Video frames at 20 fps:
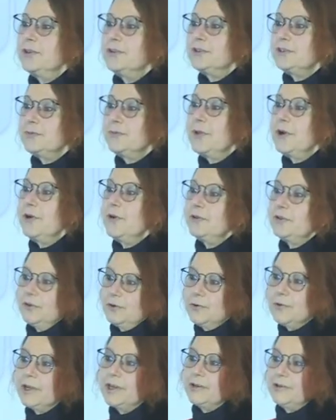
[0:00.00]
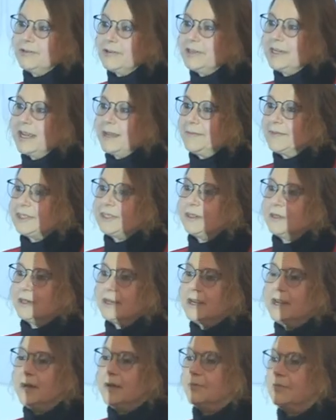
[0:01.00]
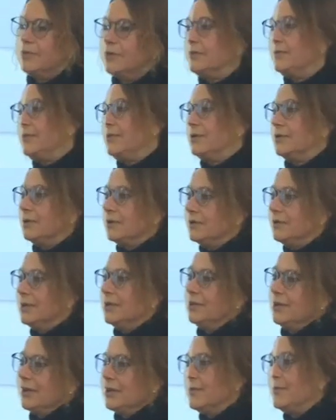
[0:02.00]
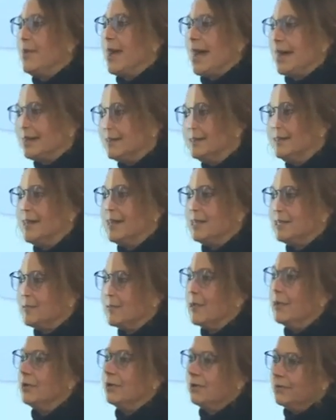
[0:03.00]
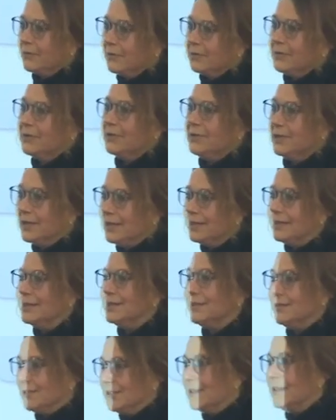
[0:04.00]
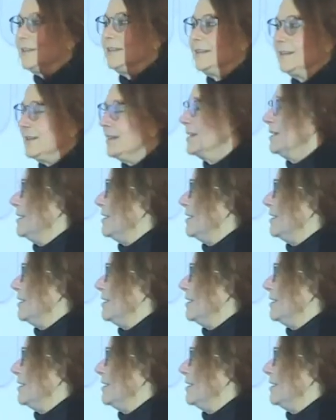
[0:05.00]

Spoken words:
you smoke, the quicker the damage can come. But if you're like a pack-a-day smoker for 30 years, then